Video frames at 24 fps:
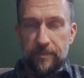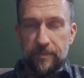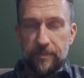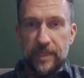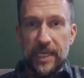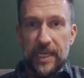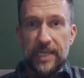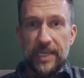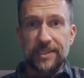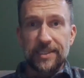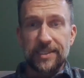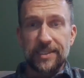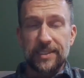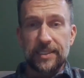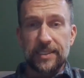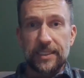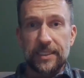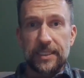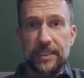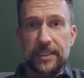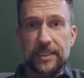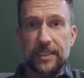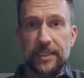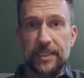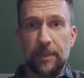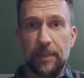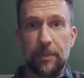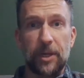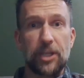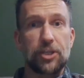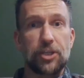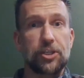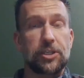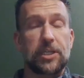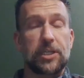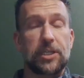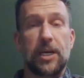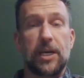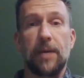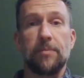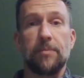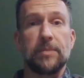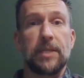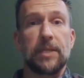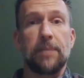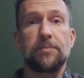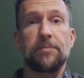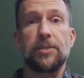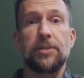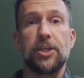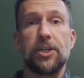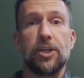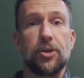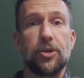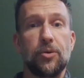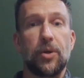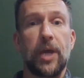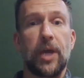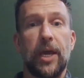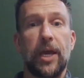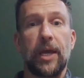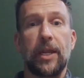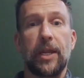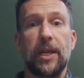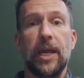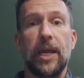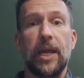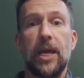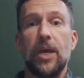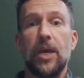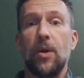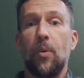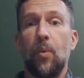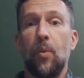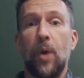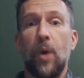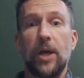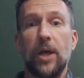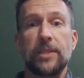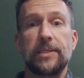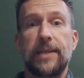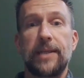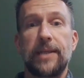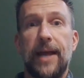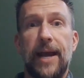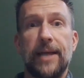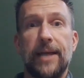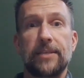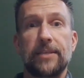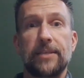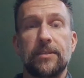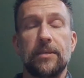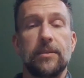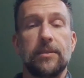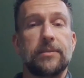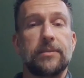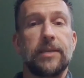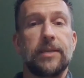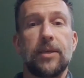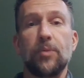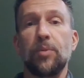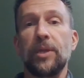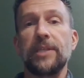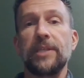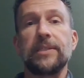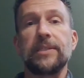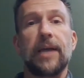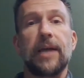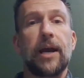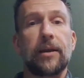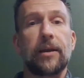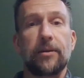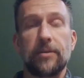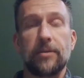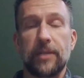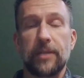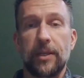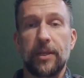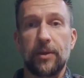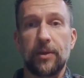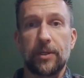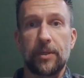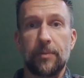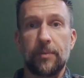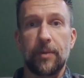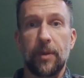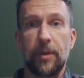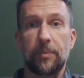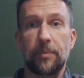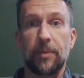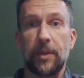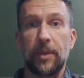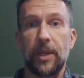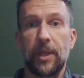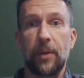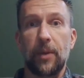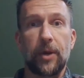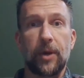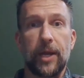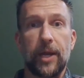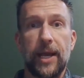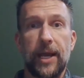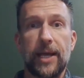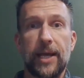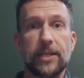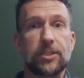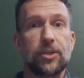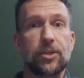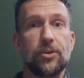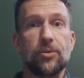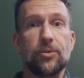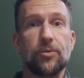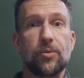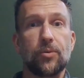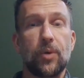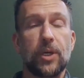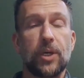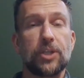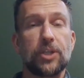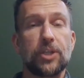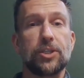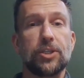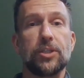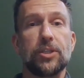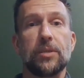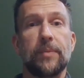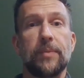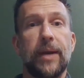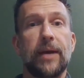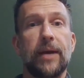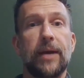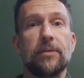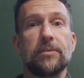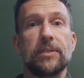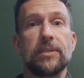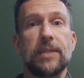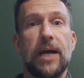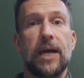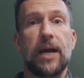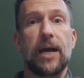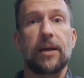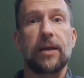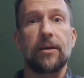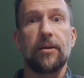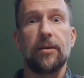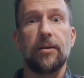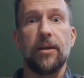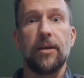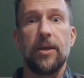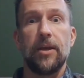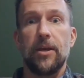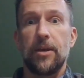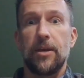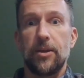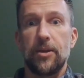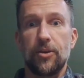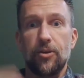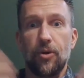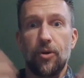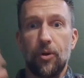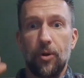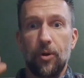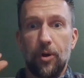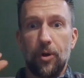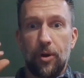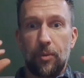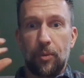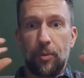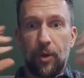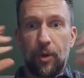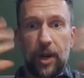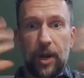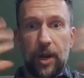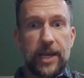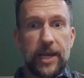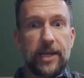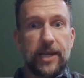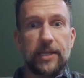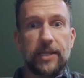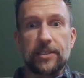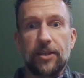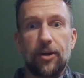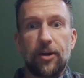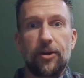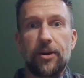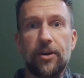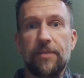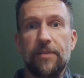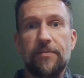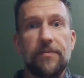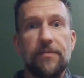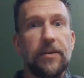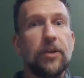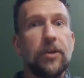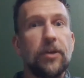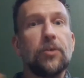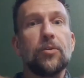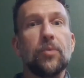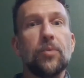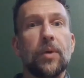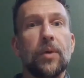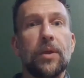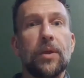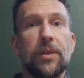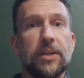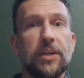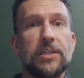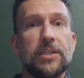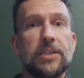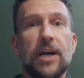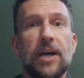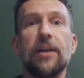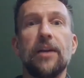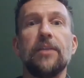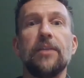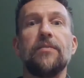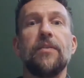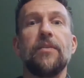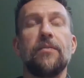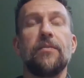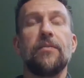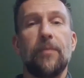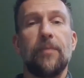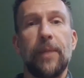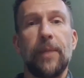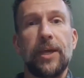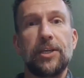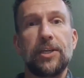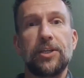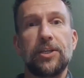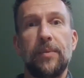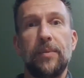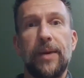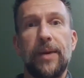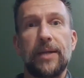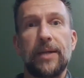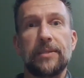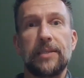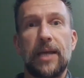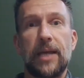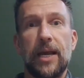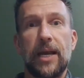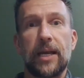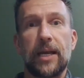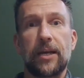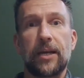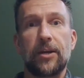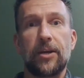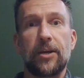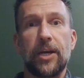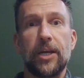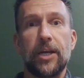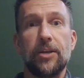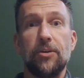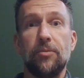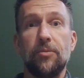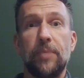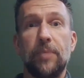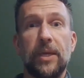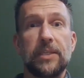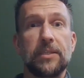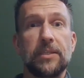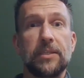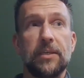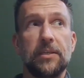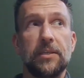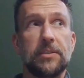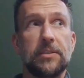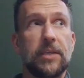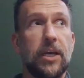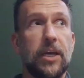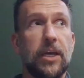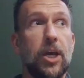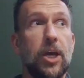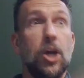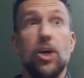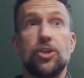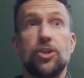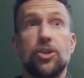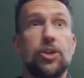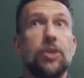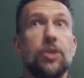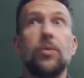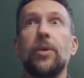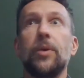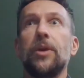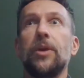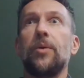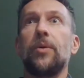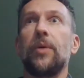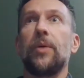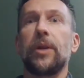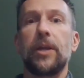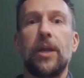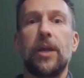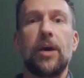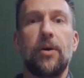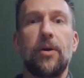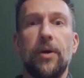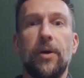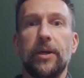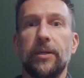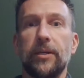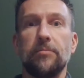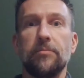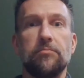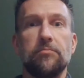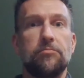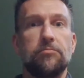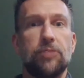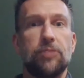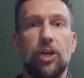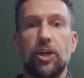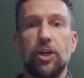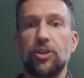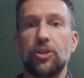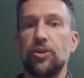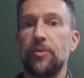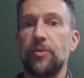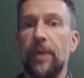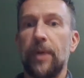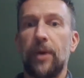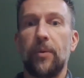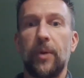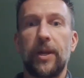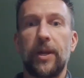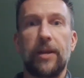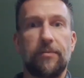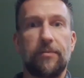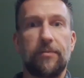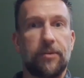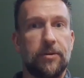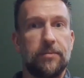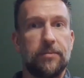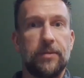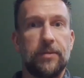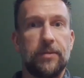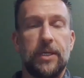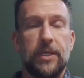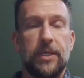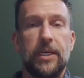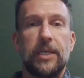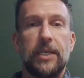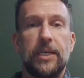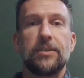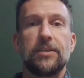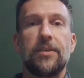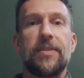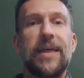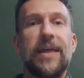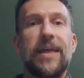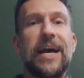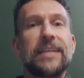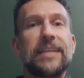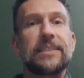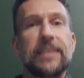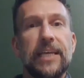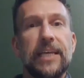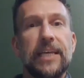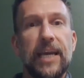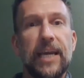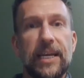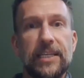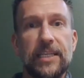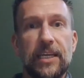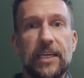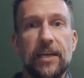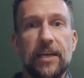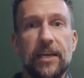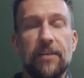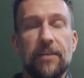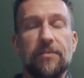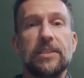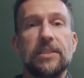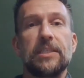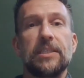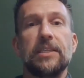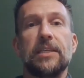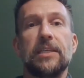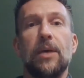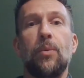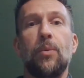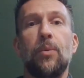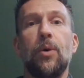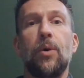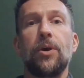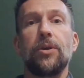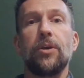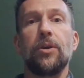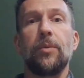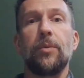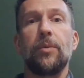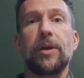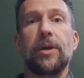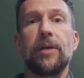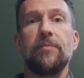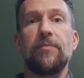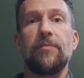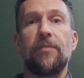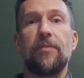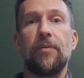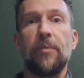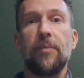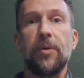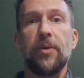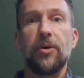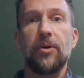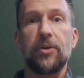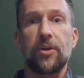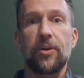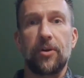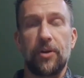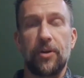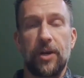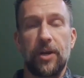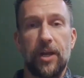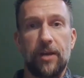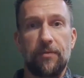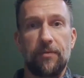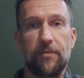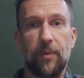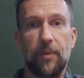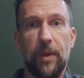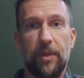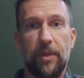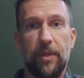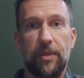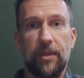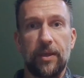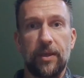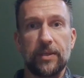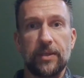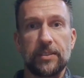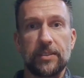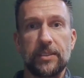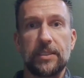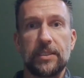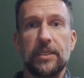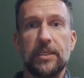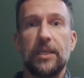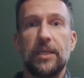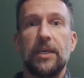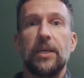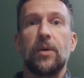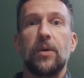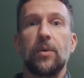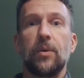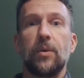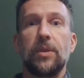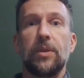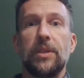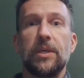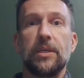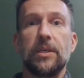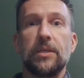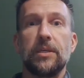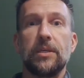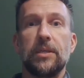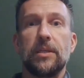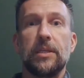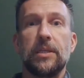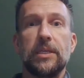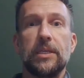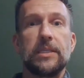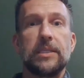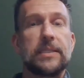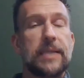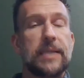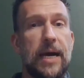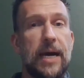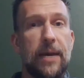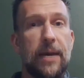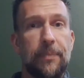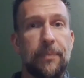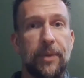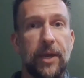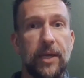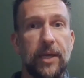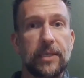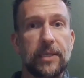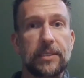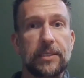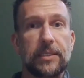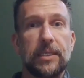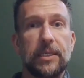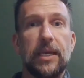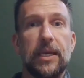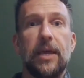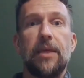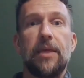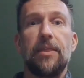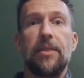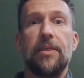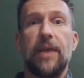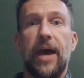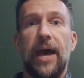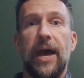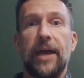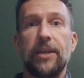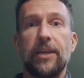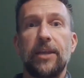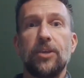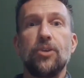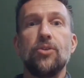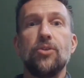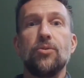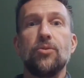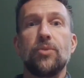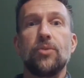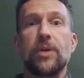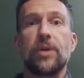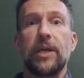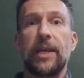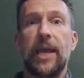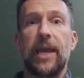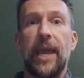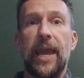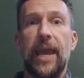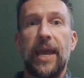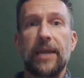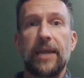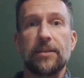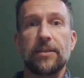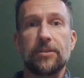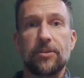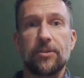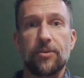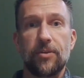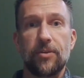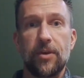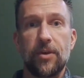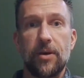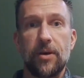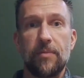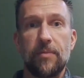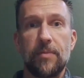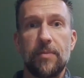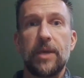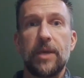and somebody just comes up to you and wants to ask you, let's say you play soccer, they come up and they want to ask you questions about soccer. Your brain is already filled with a ton of information about soccer, and you basically say, sure, what do you want to know? I can talk to you about whatever. So that's the idea of this, is I want you to become familiar enough with these topics that you can answer them